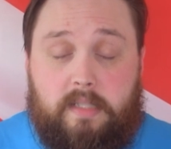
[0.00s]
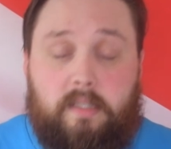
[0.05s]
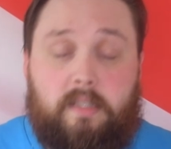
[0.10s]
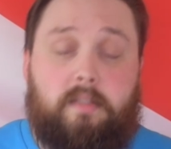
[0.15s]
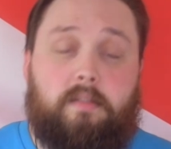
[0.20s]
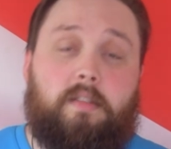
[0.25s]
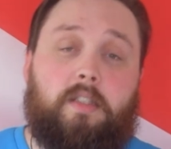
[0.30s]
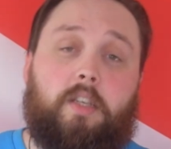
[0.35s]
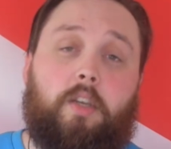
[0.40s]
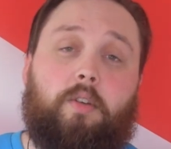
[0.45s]

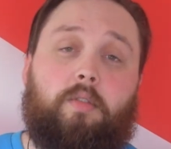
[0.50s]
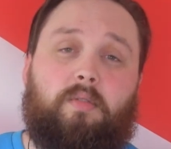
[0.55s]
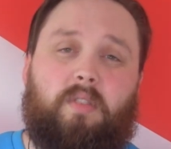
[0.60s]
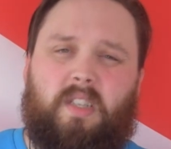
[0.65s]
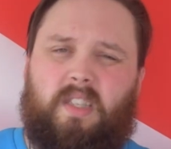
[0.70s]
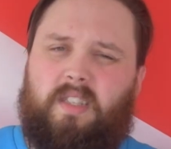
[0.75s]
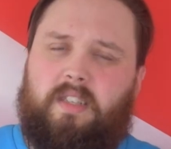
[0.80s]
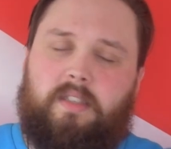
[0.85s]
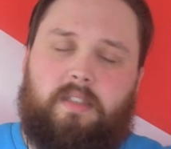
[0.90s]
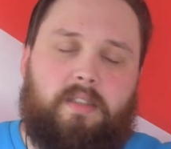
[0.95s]
so
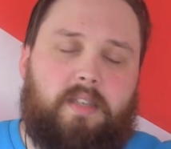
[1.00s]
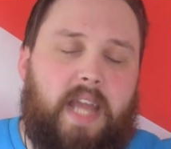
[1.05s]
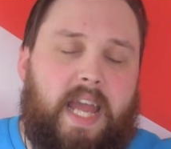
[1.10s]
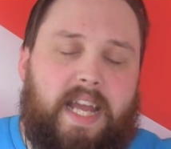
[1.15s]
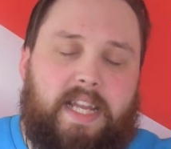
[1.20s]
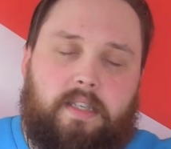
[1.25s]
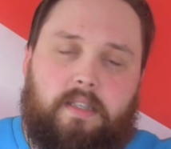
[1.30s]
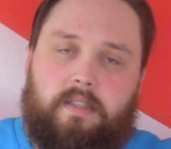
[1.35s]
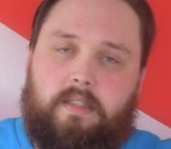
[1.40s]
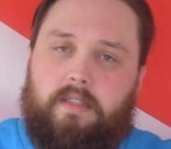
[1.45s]
just a
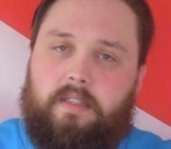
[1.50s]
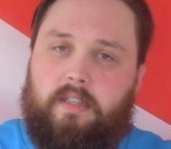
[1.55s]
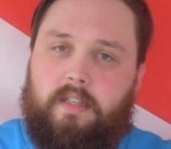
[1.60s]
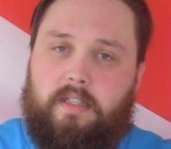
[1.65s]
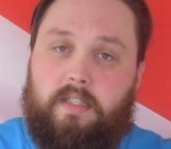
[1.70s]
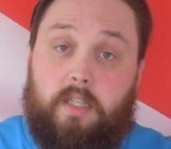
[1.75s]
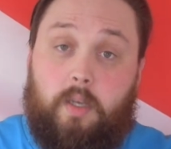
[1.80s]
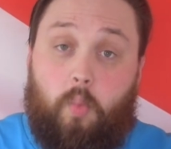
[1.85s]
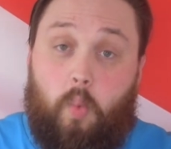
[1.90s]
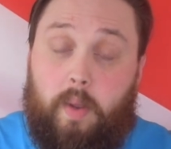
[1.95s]
standard
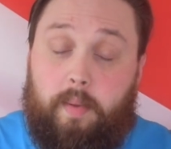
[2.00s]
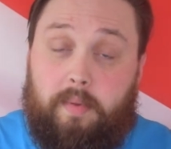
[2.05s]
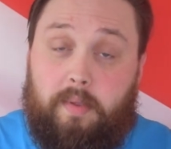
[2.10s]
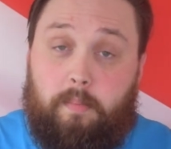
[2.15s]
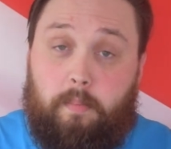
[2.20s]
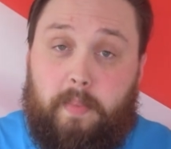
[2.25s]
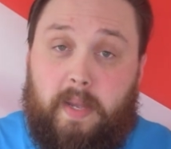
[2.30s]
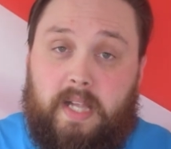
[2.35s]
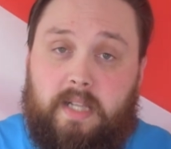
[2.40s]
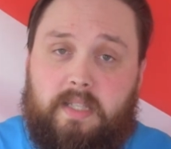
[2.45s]
sort of webbing
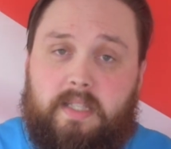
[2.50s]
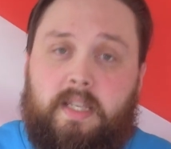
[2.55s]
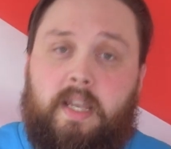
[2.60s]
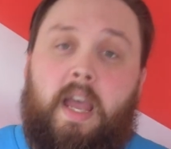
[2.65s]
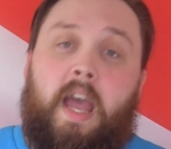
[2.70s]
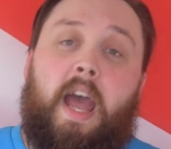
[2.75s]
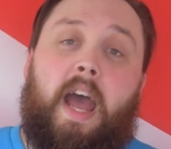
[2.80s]
belt,